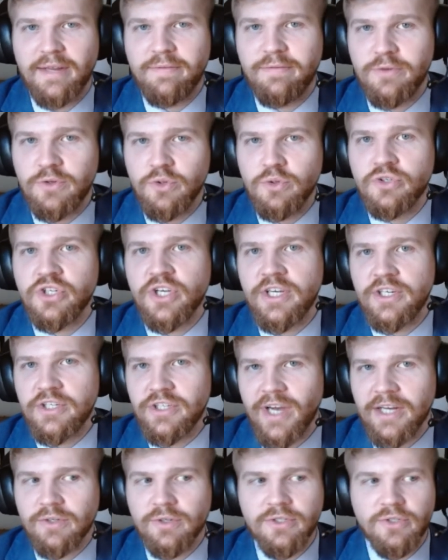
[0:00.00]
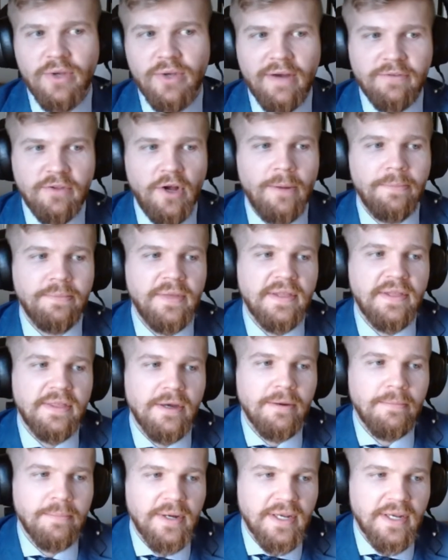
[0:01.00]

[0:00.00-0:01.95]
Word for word: If you do change address, you have to update them.